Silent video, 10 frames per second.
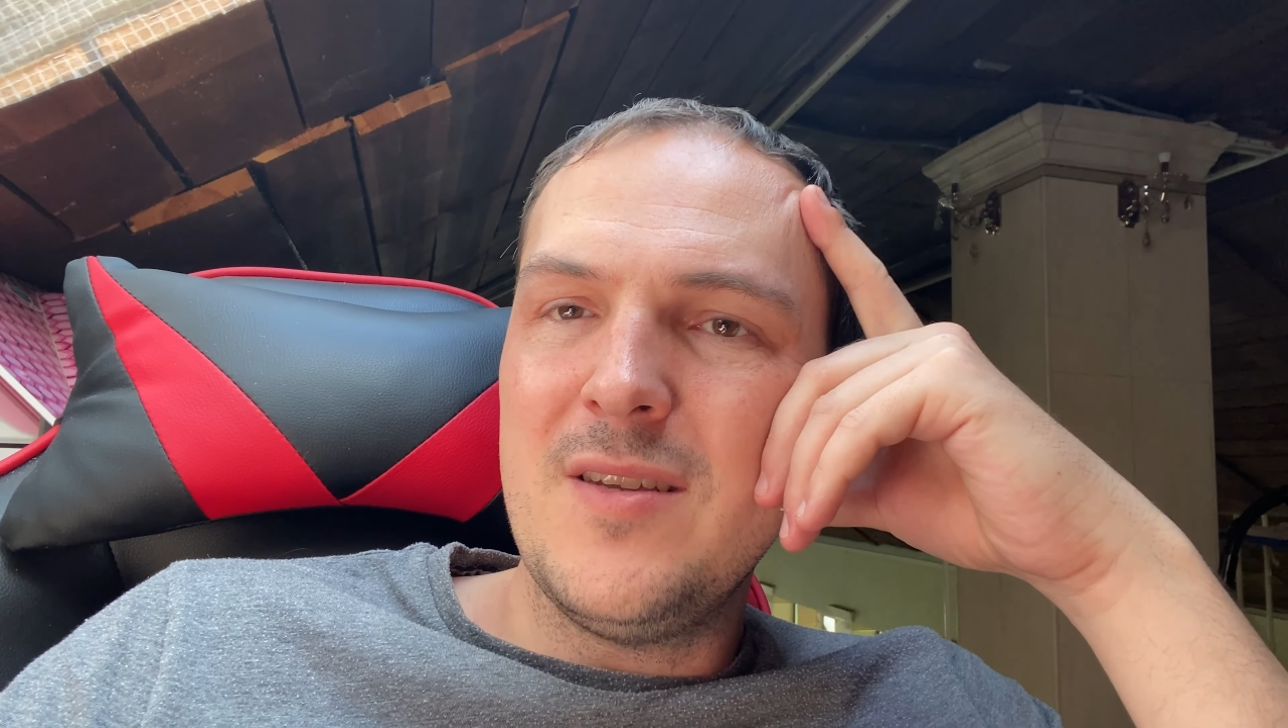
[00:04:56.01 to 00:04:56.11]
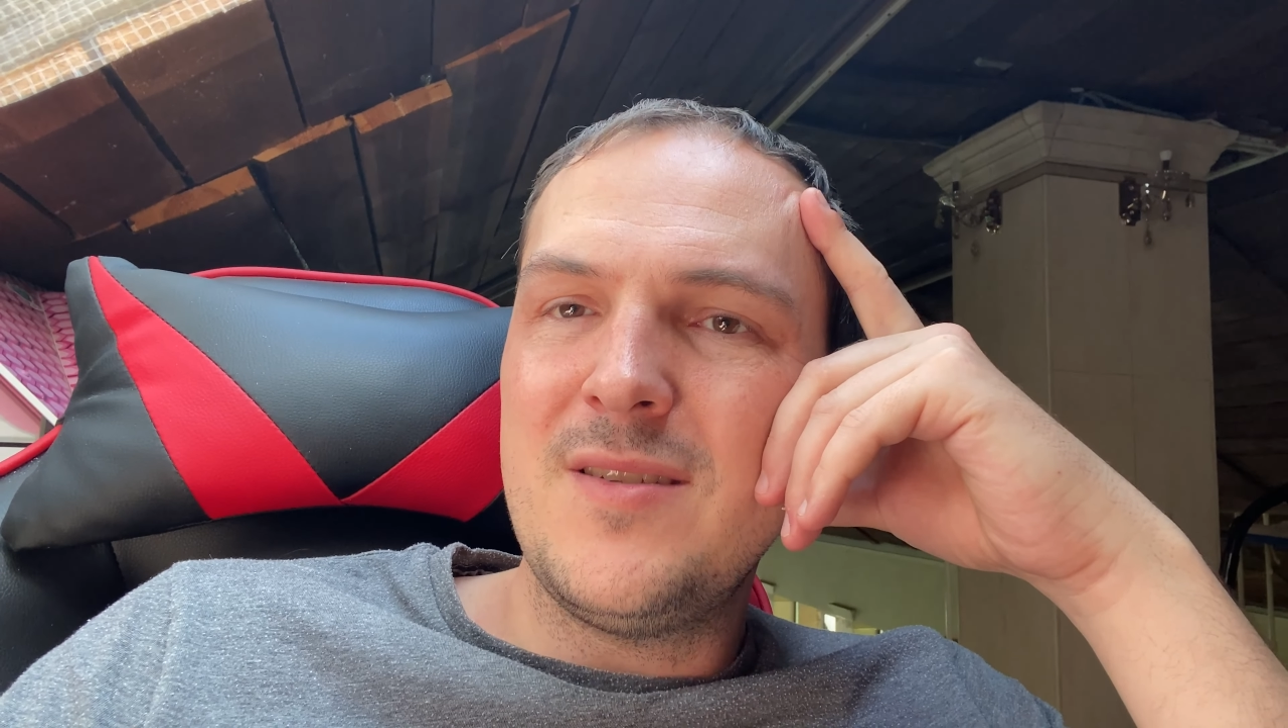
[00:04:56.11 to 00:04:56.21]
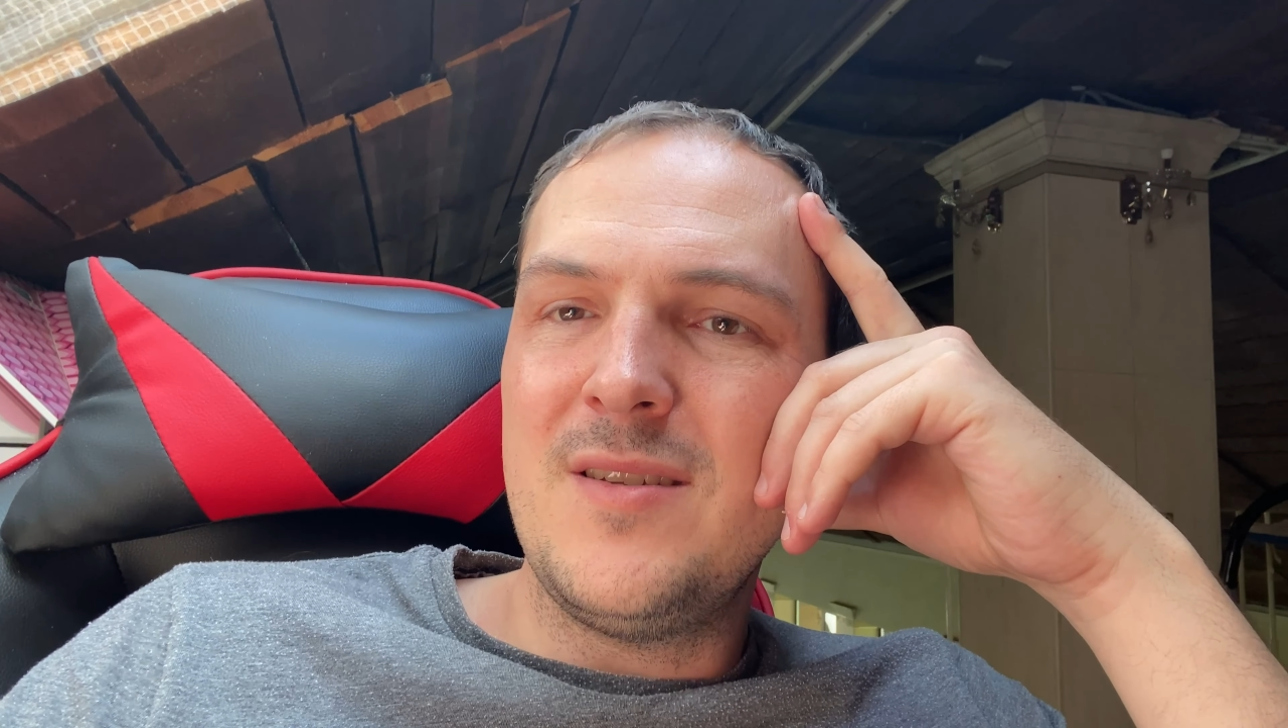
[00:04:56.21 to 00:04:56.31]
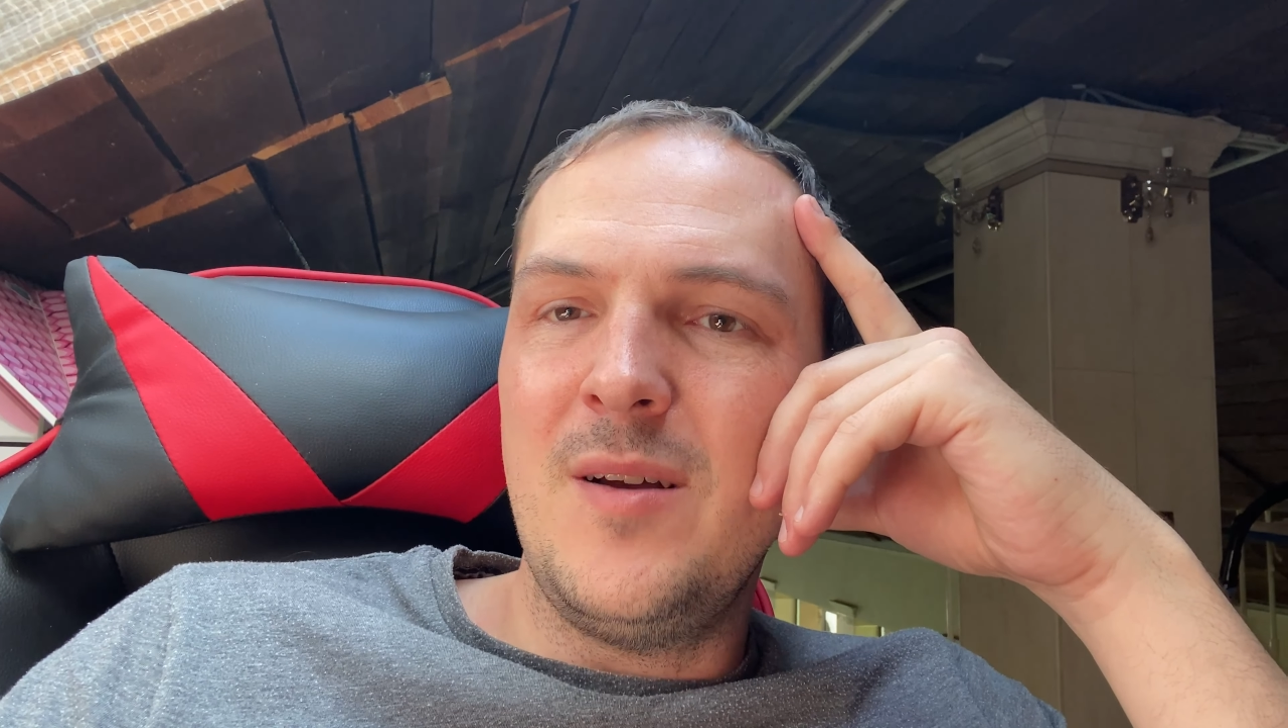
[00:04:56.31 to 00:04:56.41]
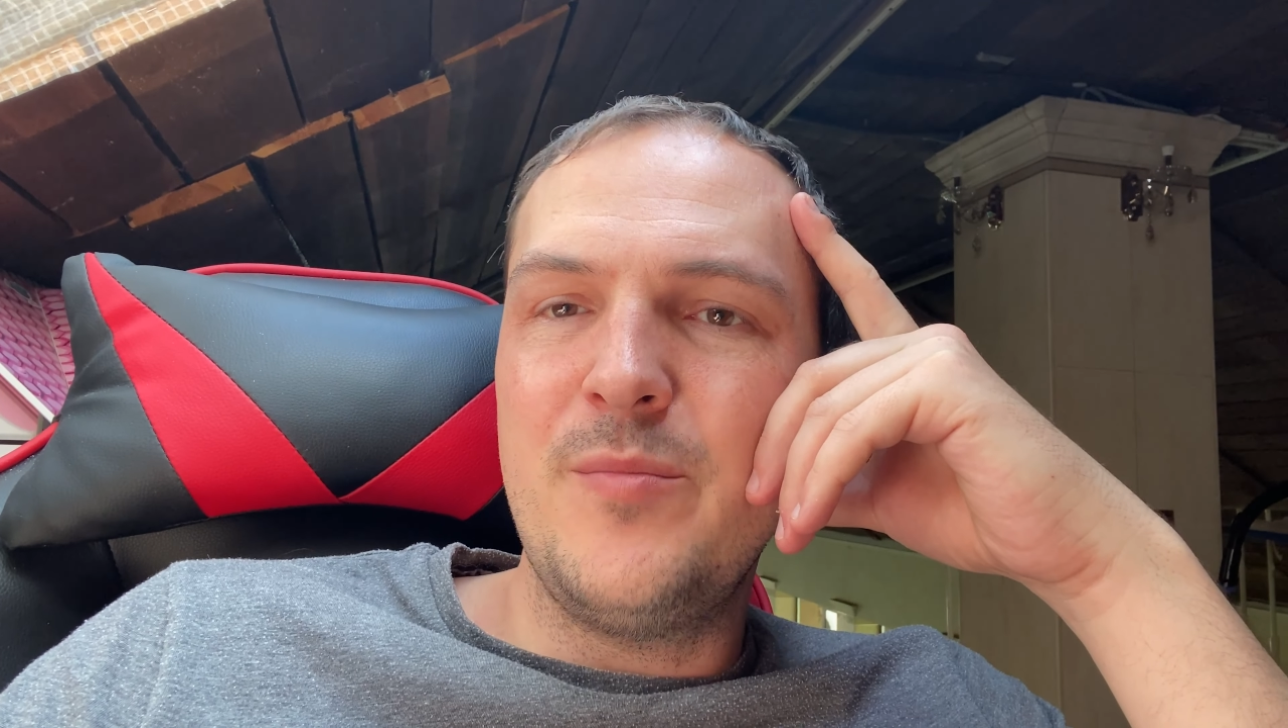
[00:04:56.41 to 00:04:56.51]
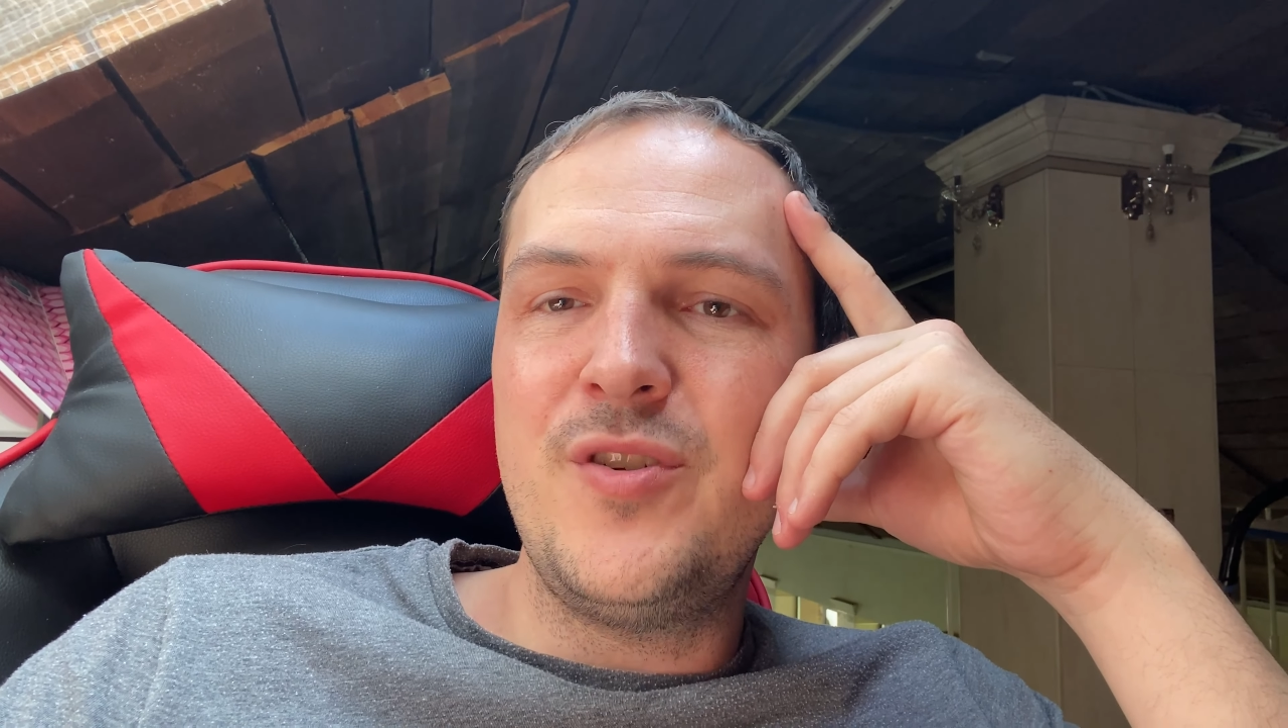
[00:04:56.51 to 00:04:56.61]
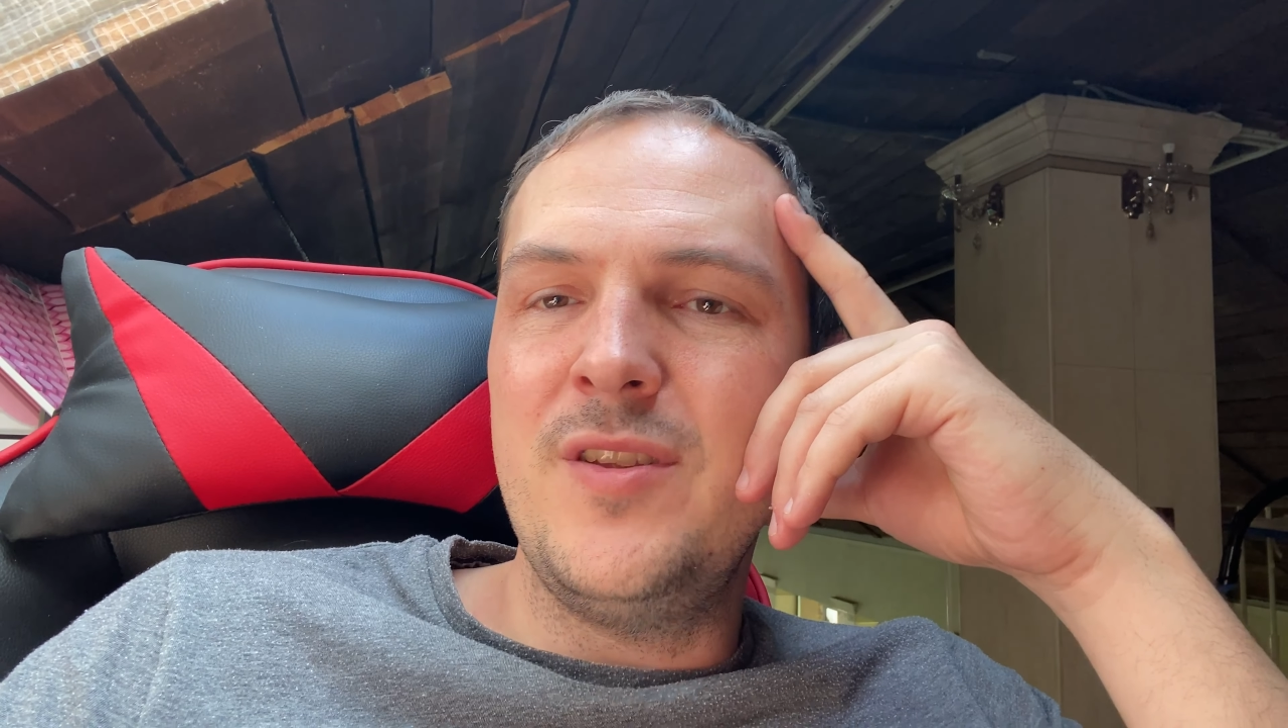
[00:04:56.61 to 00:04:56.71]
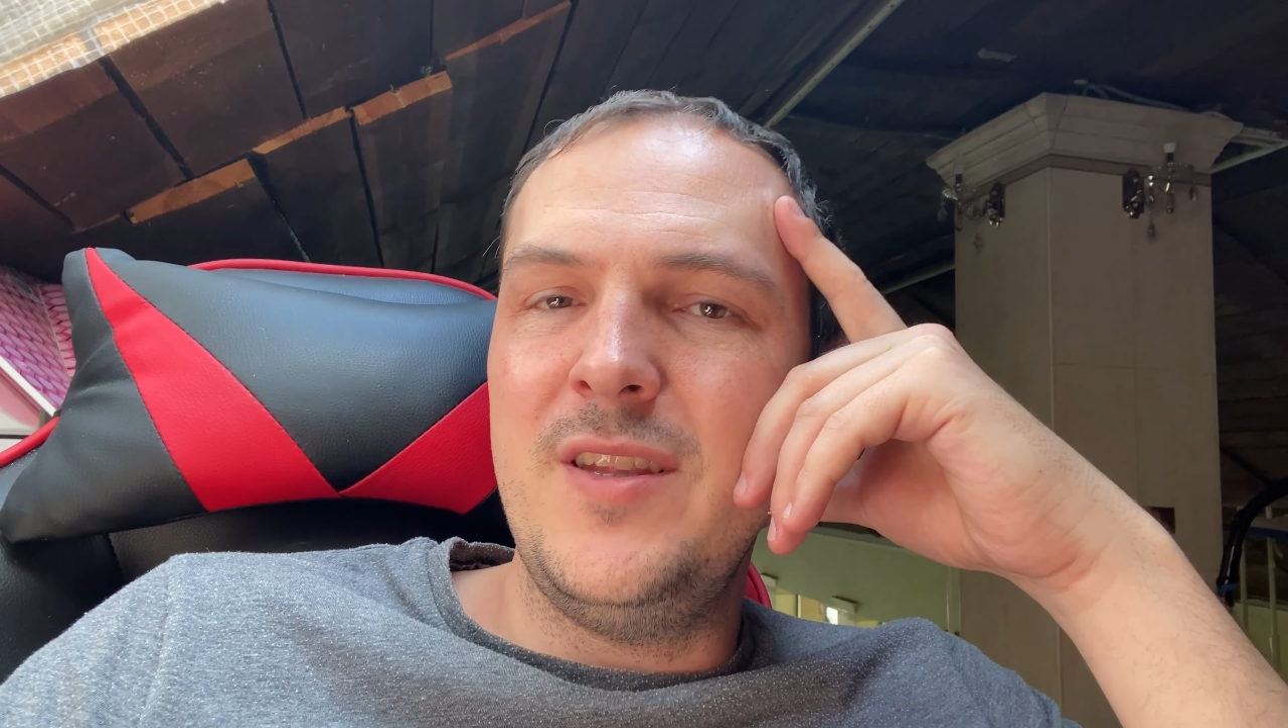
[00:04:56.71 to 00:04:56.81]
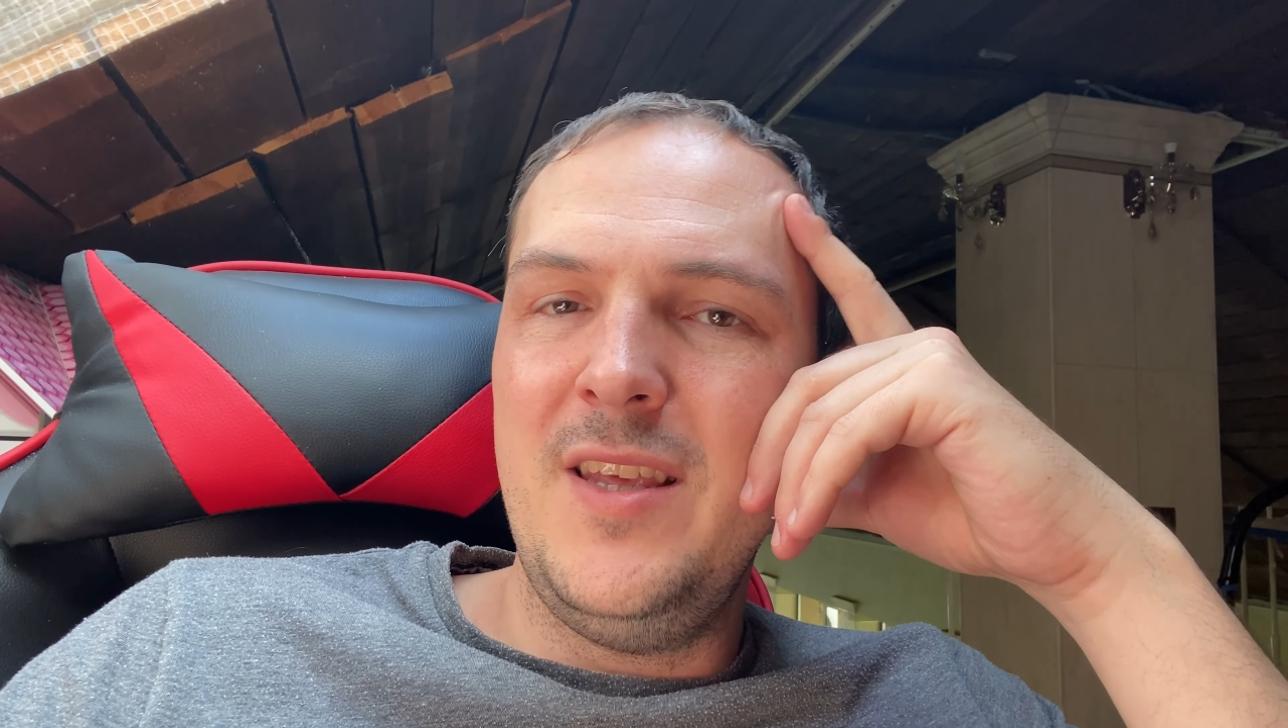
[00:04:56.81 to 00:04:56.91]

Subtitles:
assumption